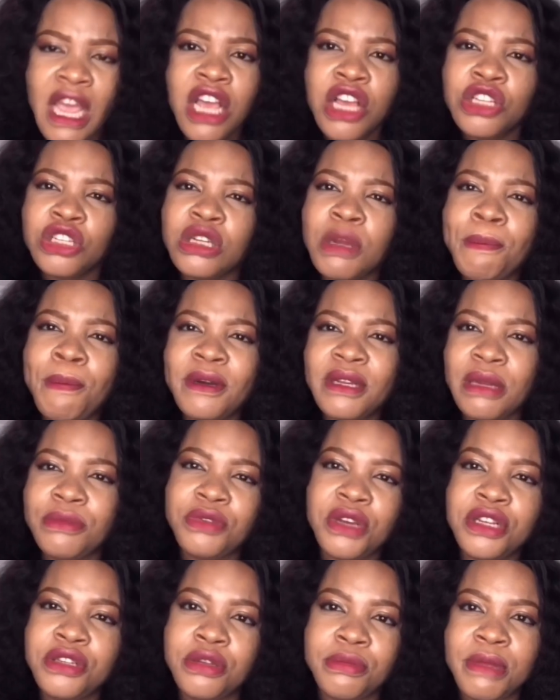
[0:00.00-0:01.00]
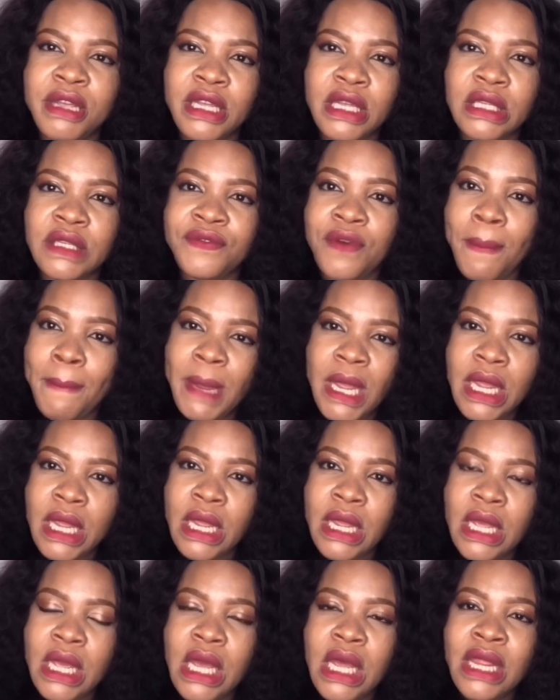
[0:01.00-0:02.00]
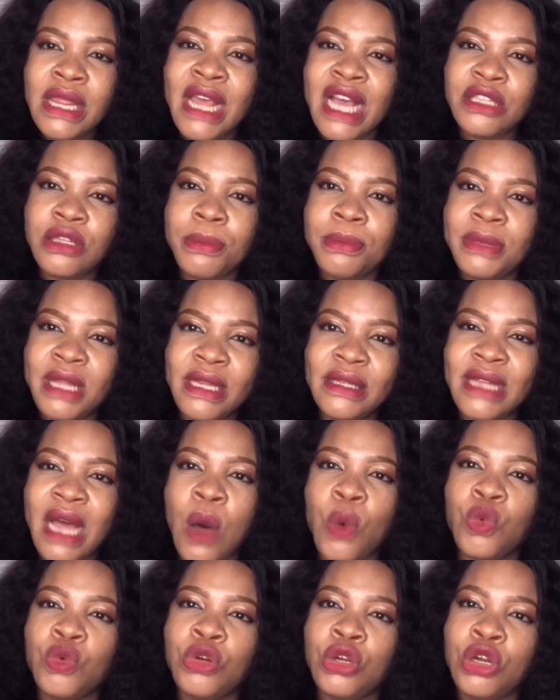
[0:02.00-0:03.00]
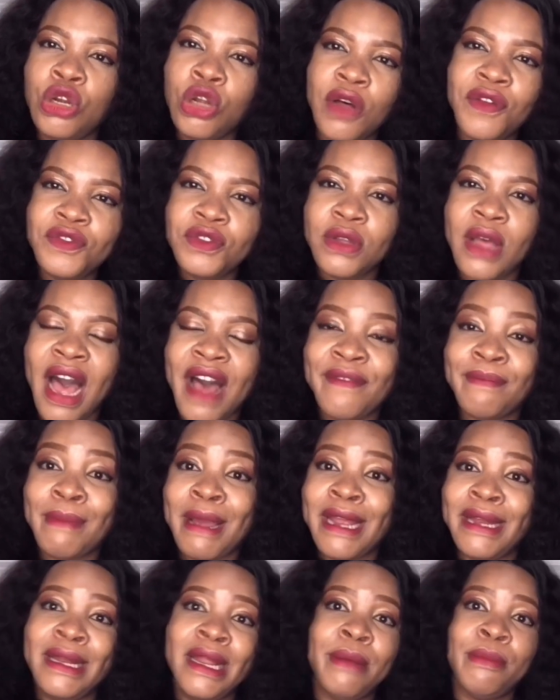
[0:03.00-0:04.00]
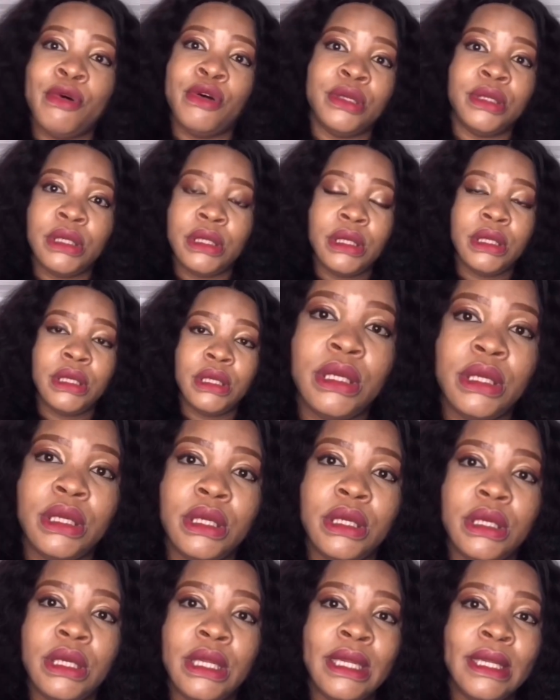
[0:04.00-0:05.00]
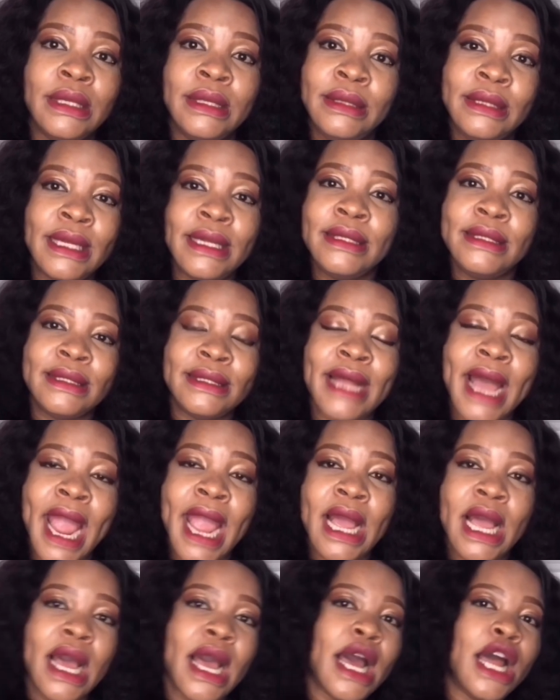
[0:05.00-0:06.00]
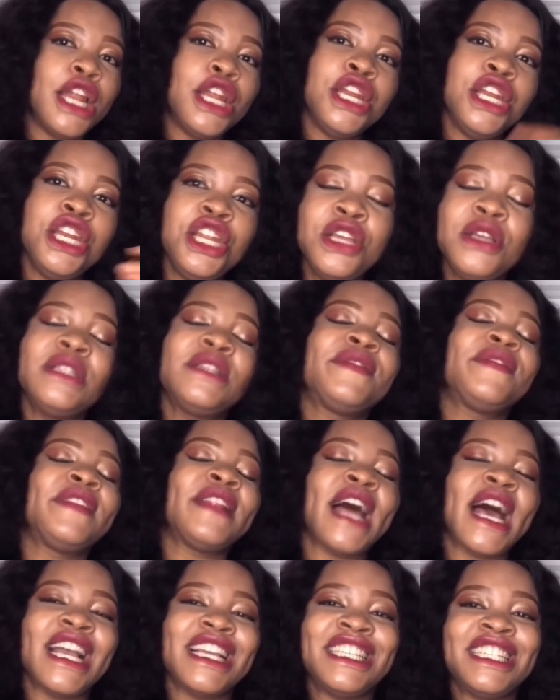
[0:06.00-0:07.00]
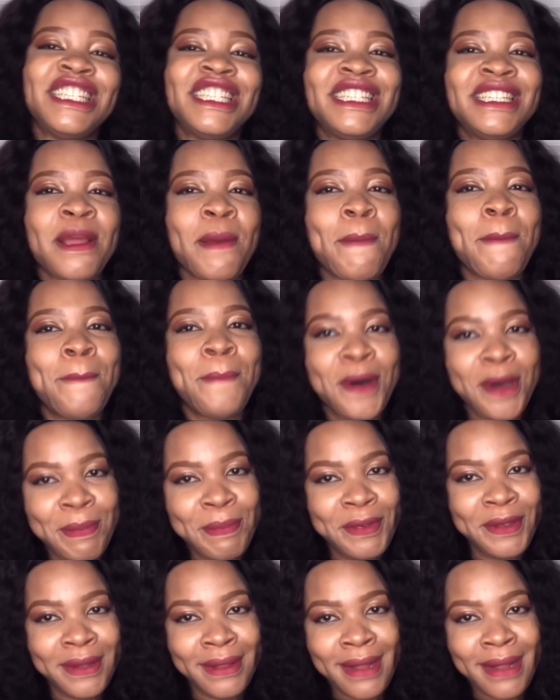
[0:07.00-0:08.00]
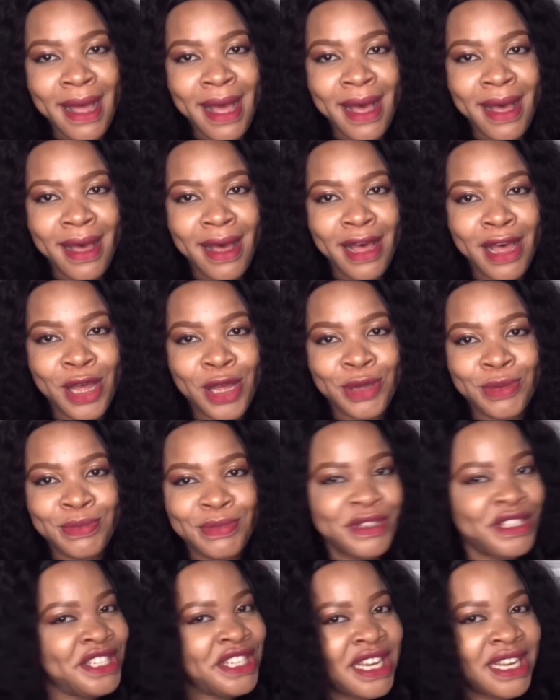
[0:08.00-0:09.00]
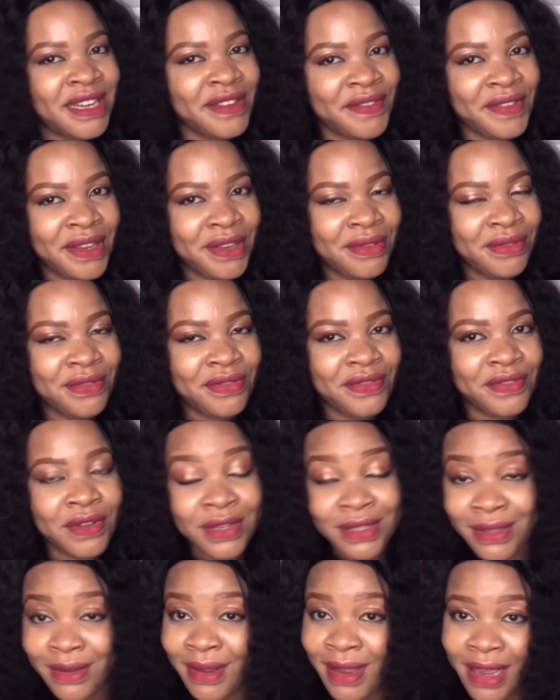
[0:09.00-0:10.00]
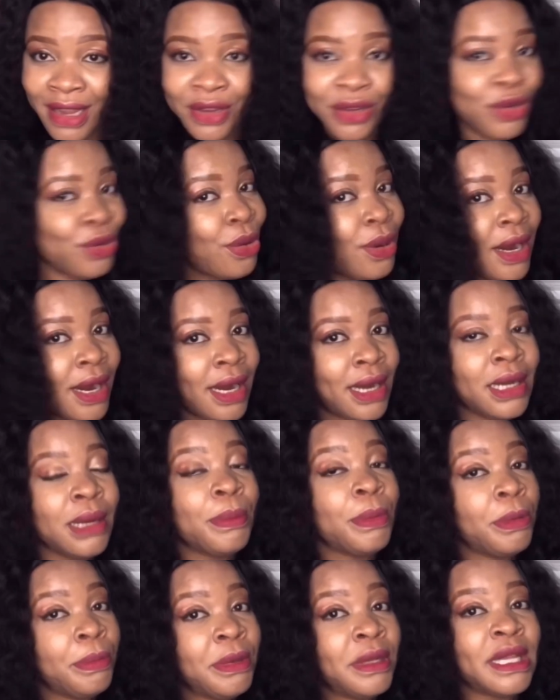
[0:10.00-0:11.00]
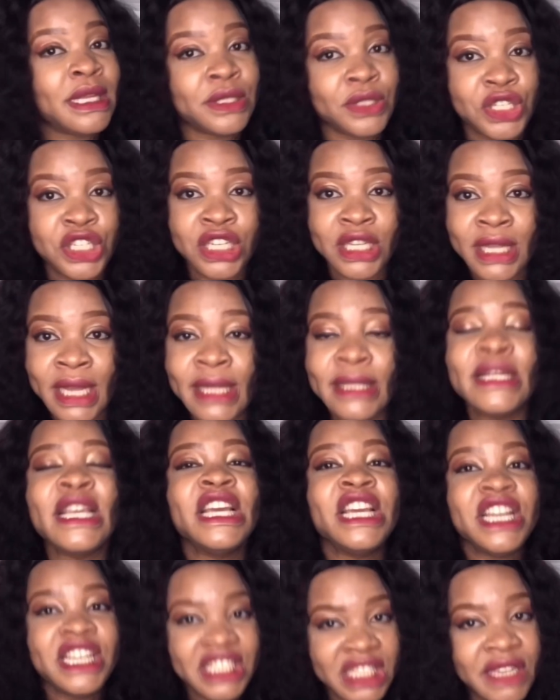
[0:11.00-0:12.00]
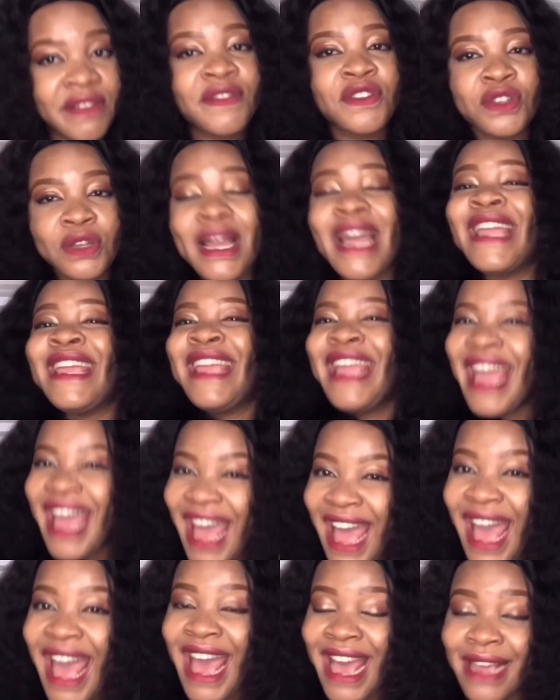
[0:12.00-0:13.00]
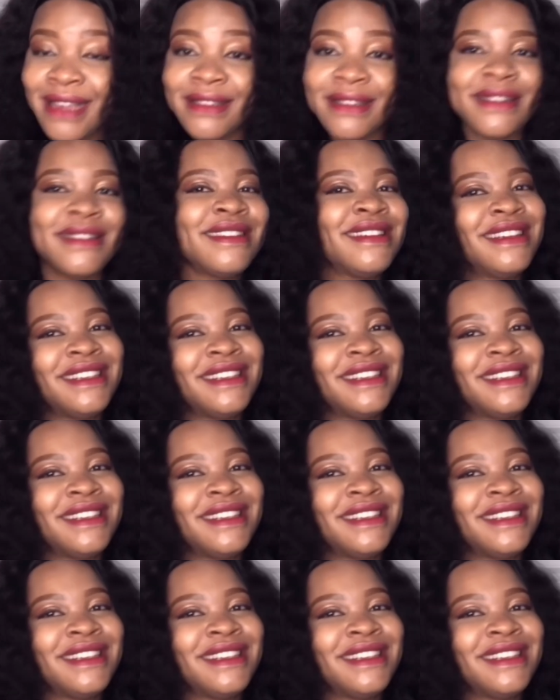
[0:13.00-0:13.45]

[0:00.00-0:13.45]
So the point I'm trying to make is, for me, there are some things I would love to have my name on. Things like, newsflash, the popular Genevieve Osaka, you know her, the popular socialite, Genevieve Osaka, yes.